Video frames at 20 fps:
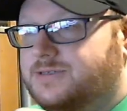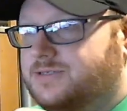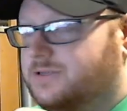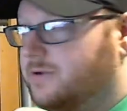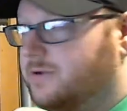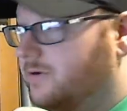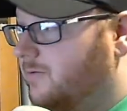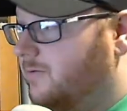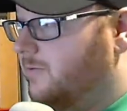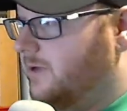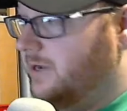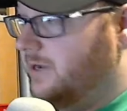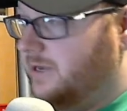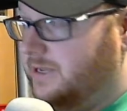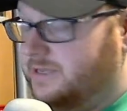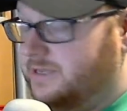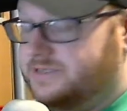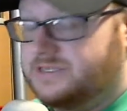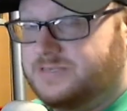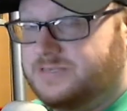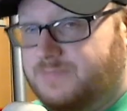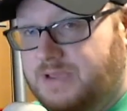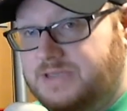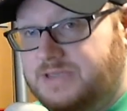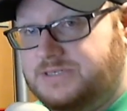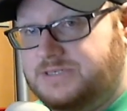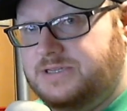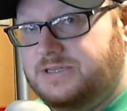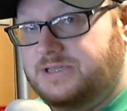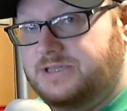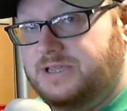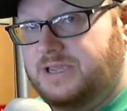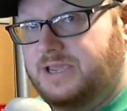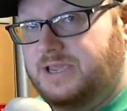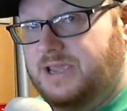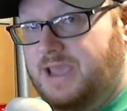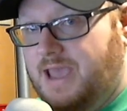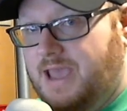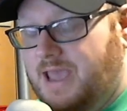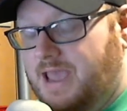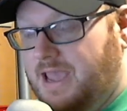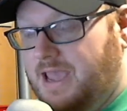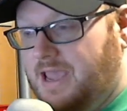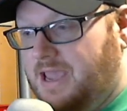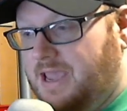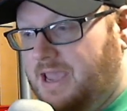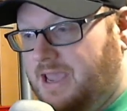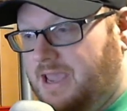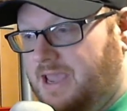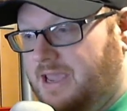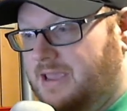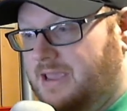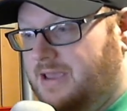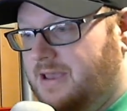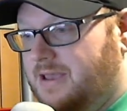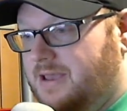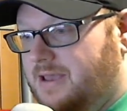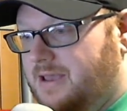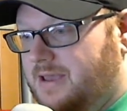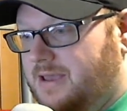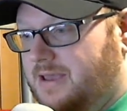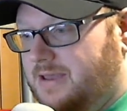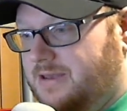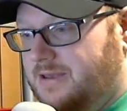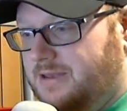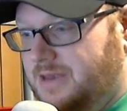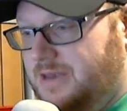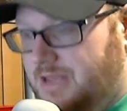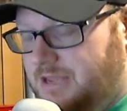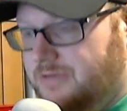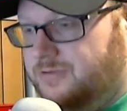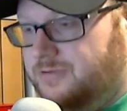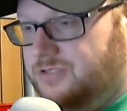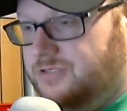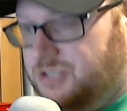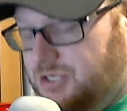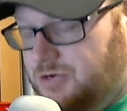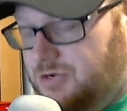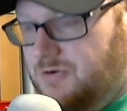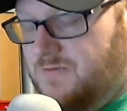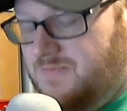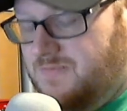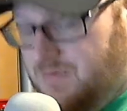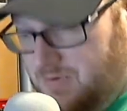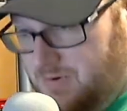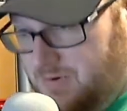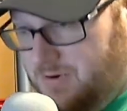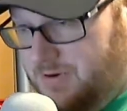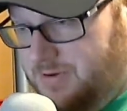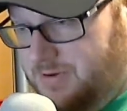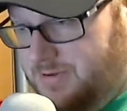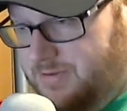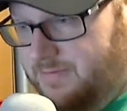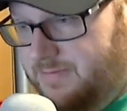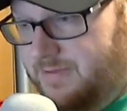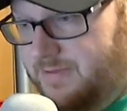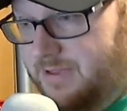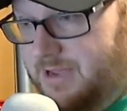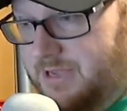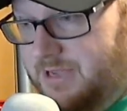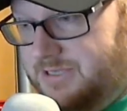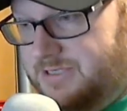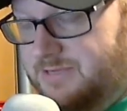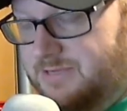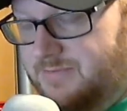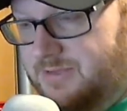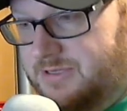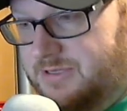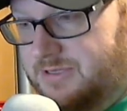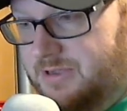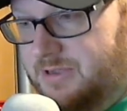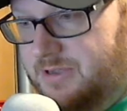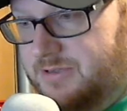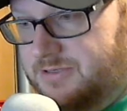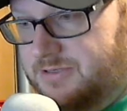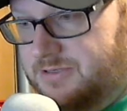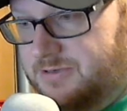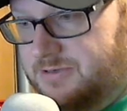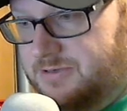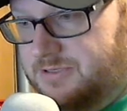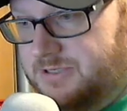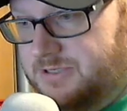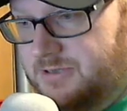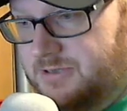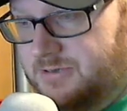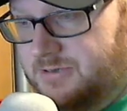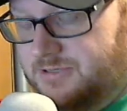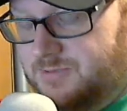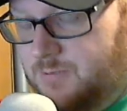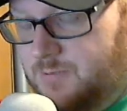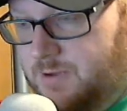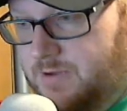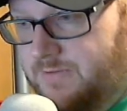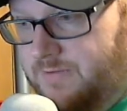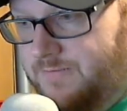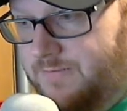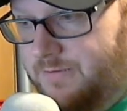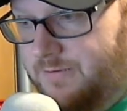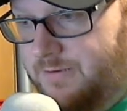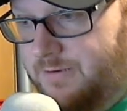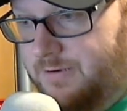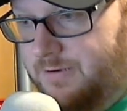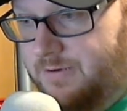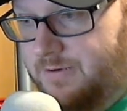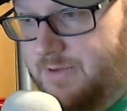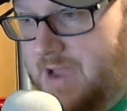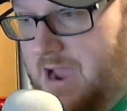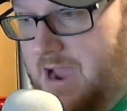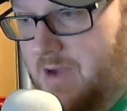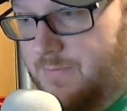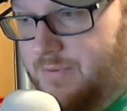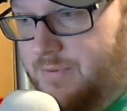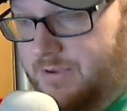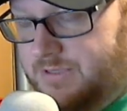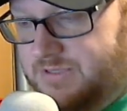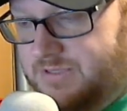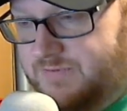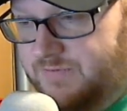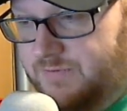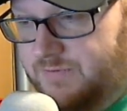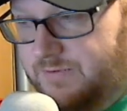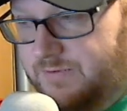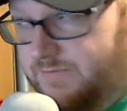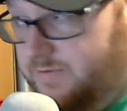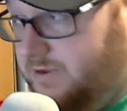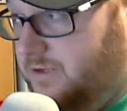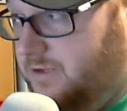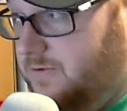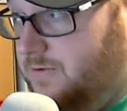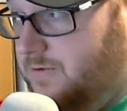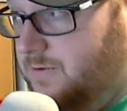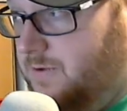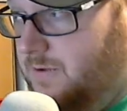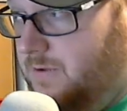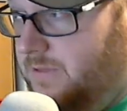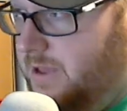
So what it is basically a Neo Geo board with custom inserts in there as well for outputs for the video